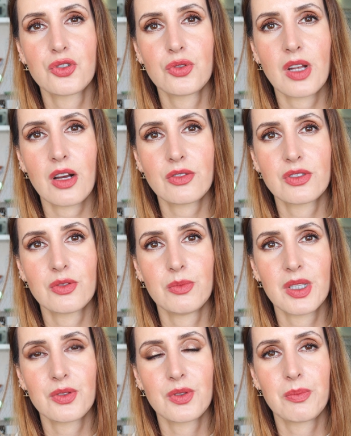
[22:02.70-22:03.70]
stood out to
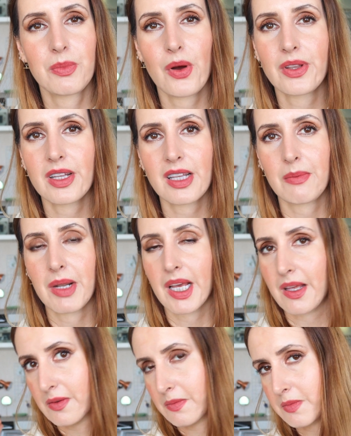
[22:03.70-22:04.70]
me to the point that I'm
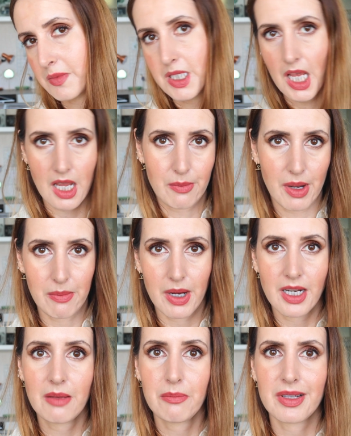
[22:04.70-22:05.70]
like, take my
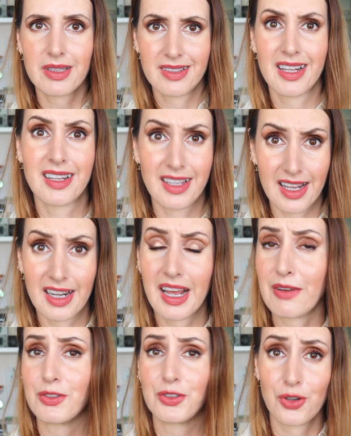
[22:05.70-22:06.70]
money, but then again, I
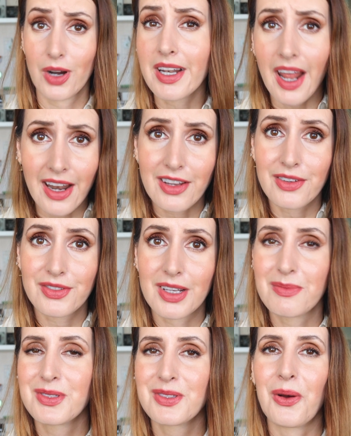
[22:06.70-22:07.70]
haven't tried any of
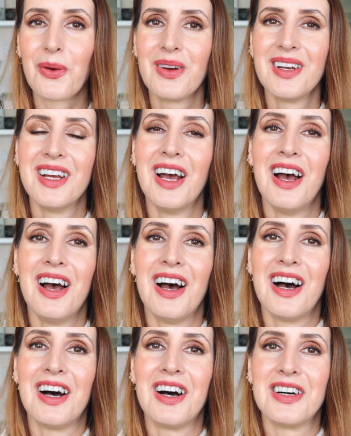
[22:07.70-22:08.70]
them. So
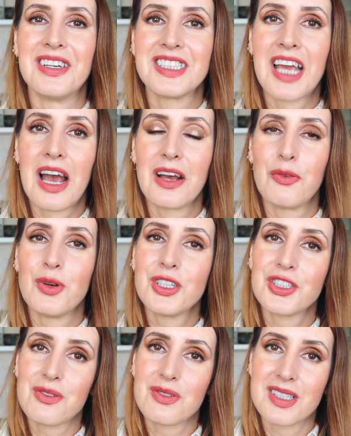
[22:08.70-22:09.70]
yeah,
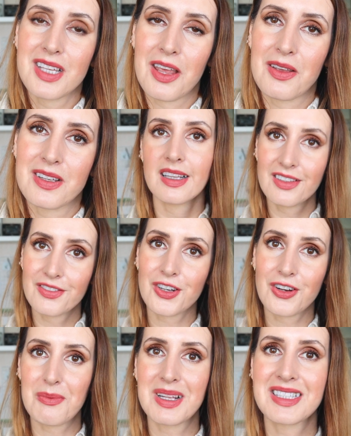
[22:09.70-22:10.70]
we shall see. Leave
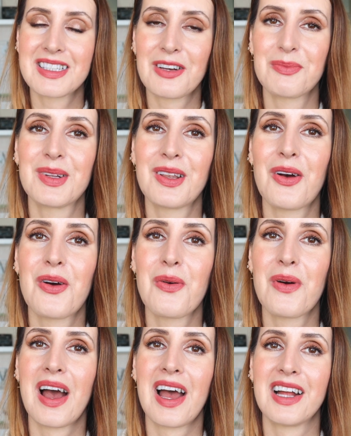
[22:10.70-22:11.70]
your comments down
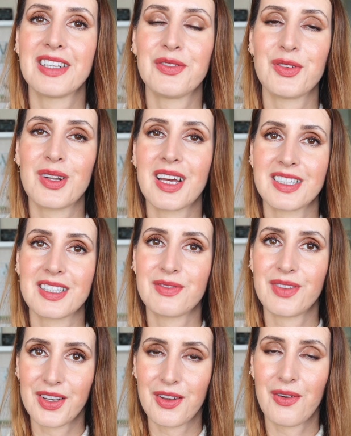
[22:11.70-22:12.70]
below, and if you like
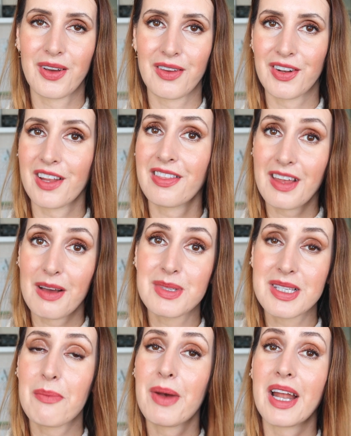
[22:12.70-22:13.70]
this video, give it a
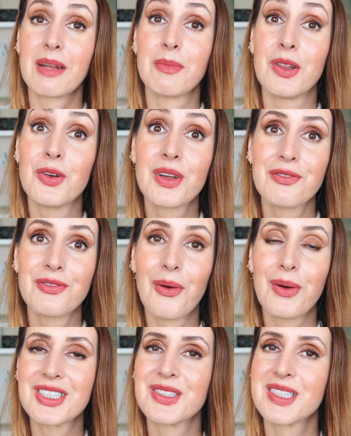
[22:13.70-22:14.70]
thumbs up, and I'm looking
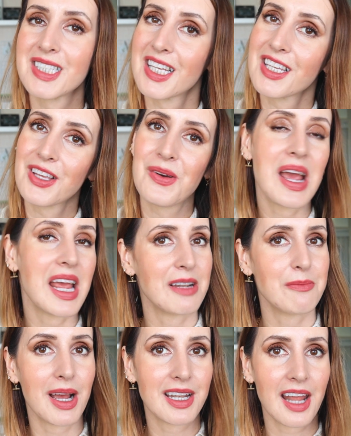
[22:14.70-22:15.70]
forward to seeing you
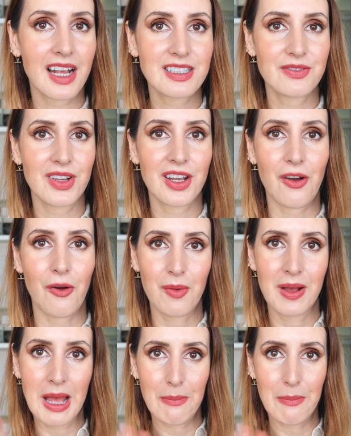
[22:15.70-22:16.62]
in my next video.